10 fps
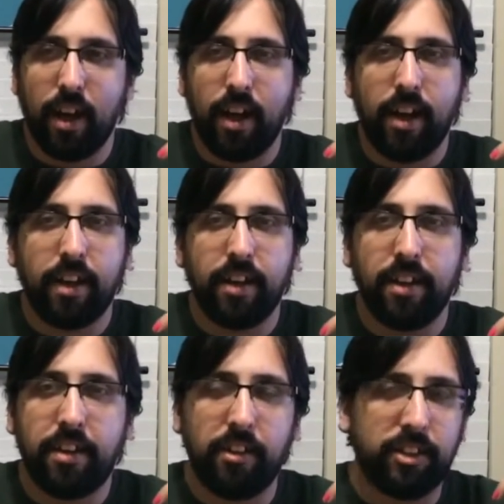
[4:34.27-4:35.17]

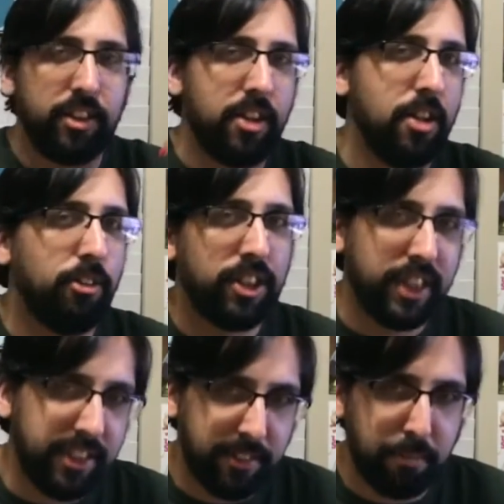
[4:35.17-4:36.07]
and there's no
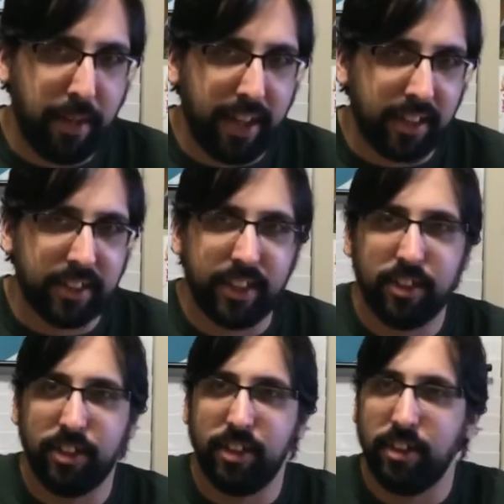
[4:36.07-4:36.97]
sense of pacing
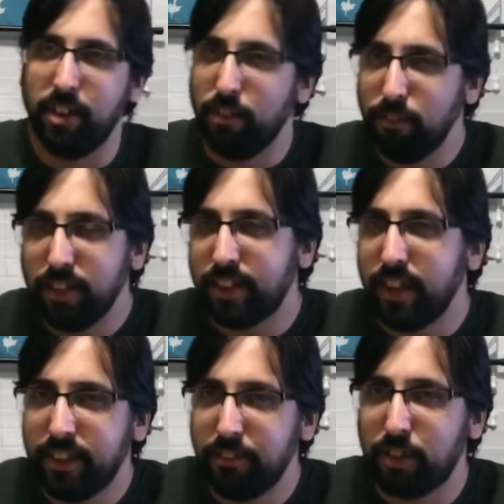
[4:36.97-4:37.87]
there's no real
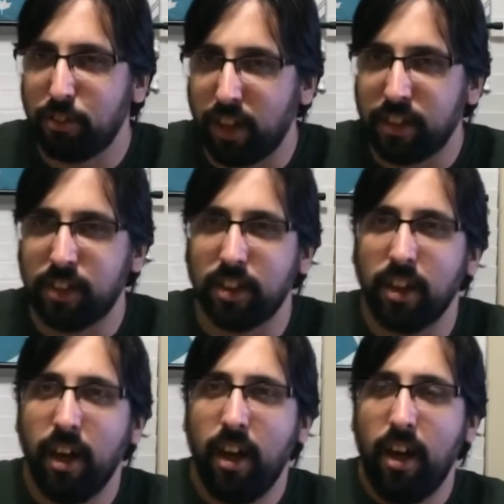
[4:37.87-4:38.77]
sense of
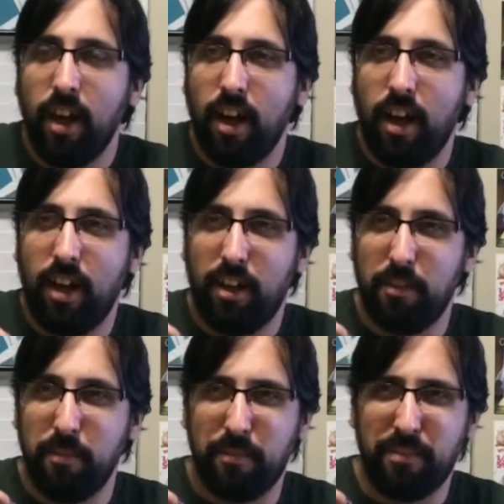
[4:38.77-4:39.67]
structure
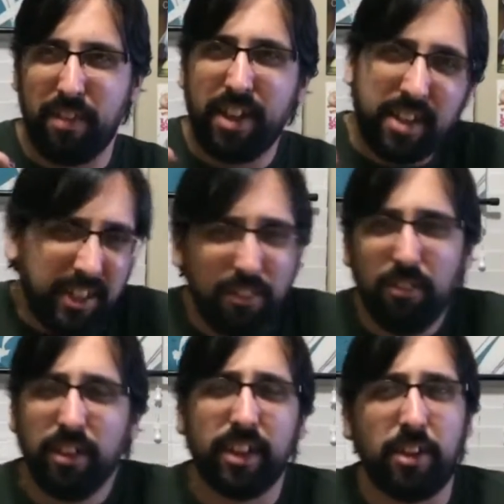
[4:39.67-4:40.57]
um, it doesn't
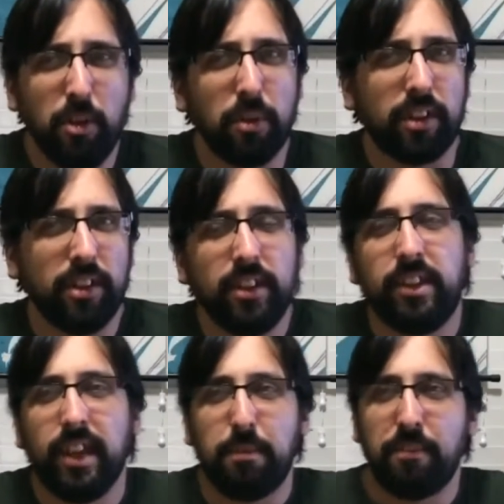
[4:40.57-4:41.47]
really do a good
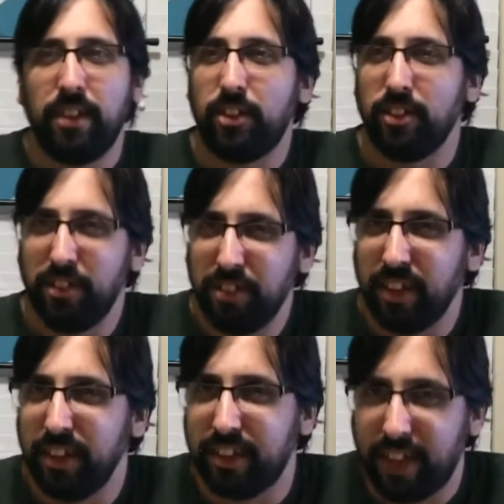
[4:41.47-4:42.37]
job of
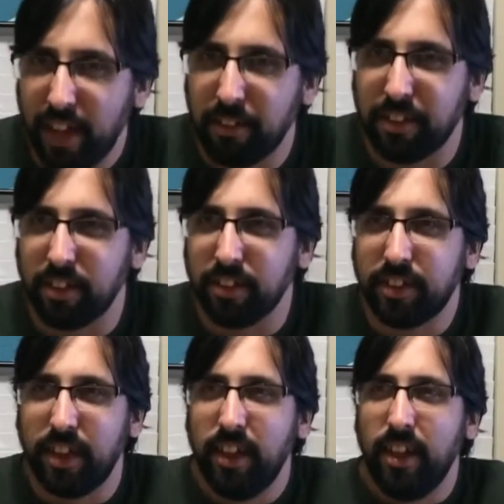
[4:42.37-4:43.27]
introducing these characters